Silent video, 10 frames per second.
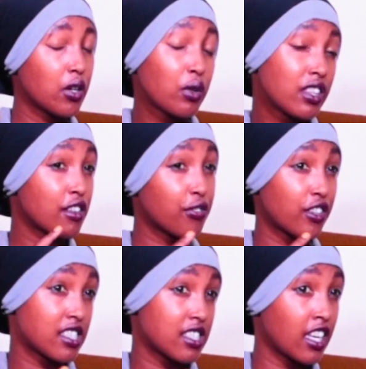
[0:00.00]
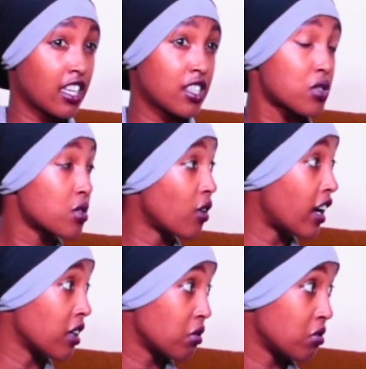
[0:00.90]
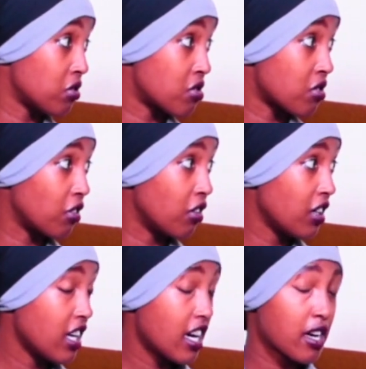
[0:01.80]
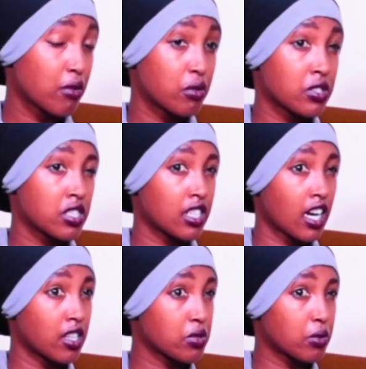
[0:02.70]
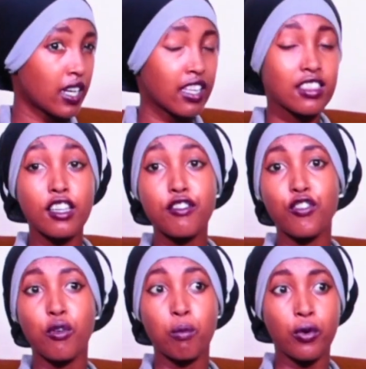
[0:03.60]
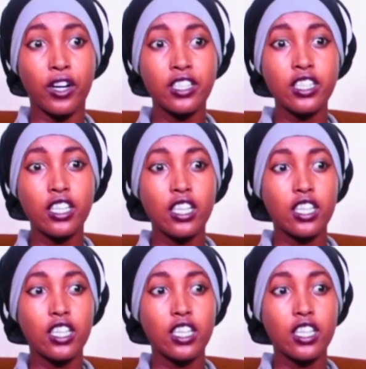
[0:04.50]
Well, the first day he saw I could draw, I was in high school, I think Form 1.